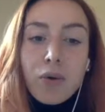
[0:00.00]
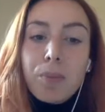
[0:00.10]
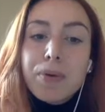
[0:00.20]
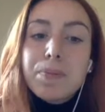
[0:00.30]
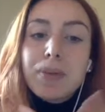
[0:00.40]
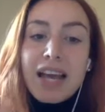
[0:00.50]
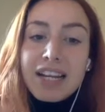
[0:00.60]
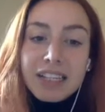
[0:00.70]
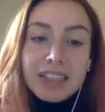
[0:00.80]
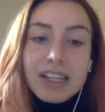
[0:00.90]
open plan
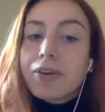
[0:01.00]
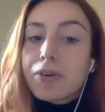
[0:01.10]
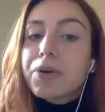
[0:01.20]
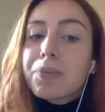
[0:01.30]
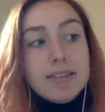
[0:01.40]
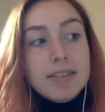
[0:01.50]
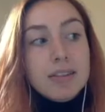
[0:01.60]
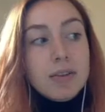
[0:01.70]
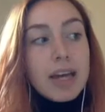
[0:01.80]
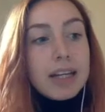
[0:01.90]
interior
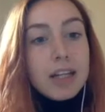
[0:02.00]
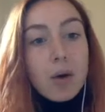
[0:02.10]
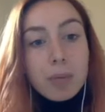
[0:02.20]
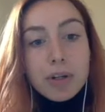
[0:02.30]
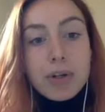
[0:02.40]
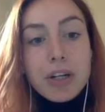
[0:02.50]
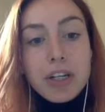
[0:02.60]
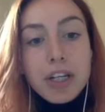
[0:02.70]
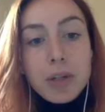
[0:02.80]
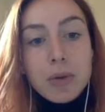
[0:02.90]
to get the
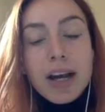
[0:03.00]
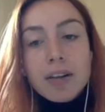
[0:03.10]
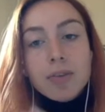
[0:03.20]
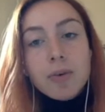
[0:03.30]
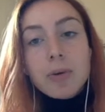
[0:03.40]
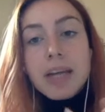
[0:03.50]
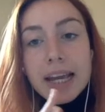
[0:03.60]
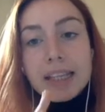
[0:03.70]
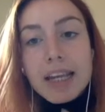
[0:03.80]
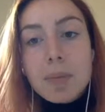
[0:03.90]
opportunity to kind of
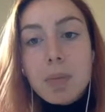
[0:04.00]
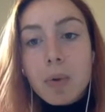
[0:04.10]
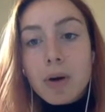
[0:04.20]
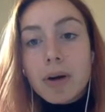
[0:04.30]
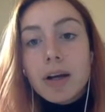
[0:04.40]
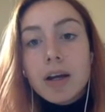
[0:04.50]
create a more